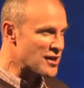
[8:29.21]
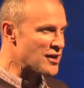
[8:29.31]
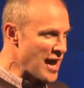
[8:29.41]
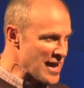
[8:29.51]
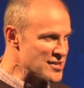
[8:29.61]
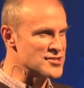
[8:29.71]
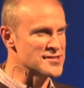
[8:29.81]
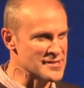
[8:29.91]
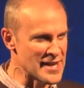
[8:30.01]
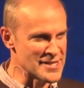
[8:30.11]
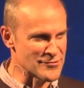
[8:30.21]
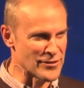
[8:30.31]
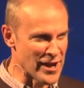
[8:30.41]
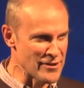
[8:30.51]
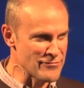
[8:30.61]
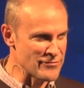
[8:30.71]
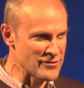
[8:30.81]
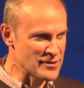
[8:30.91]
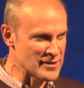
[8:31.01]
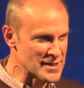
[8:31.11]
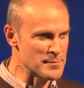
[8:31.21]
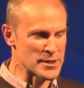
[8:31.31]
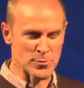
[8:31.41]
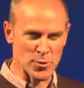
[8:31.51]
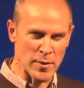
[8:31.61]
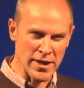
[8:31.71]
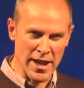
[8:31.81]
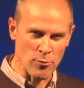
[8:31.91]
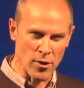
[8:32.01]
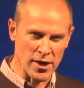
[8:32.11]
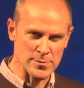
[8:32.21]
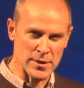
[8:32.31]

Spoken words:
our age and stage of life, that's much more about networks.